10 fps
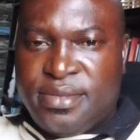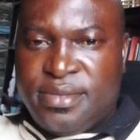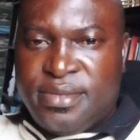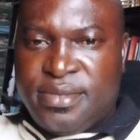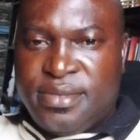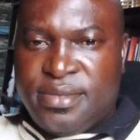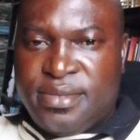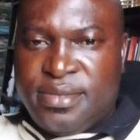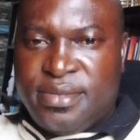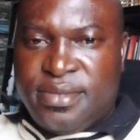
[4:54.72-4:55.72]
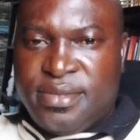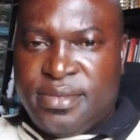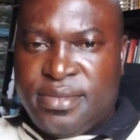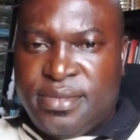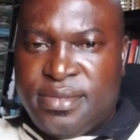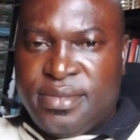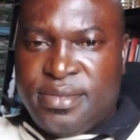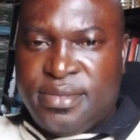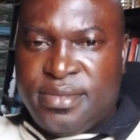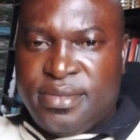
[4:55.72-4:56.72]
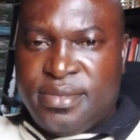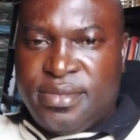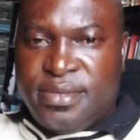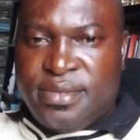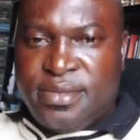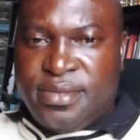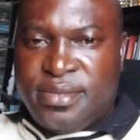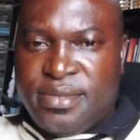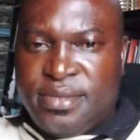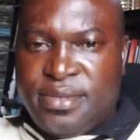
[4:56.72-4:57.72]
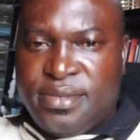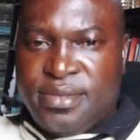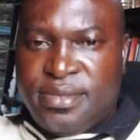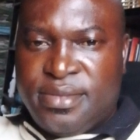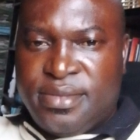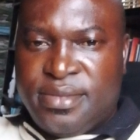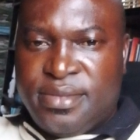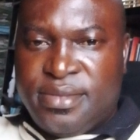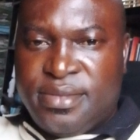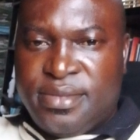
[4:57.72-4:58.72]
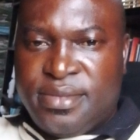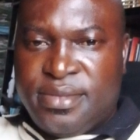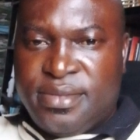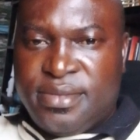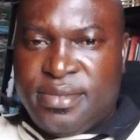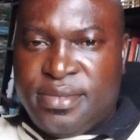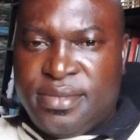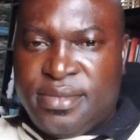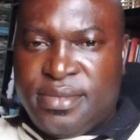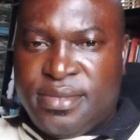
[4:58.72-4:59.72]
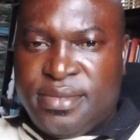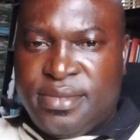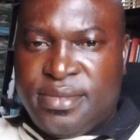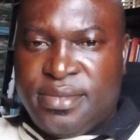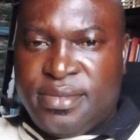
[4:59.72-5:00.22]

The person shown says nothing.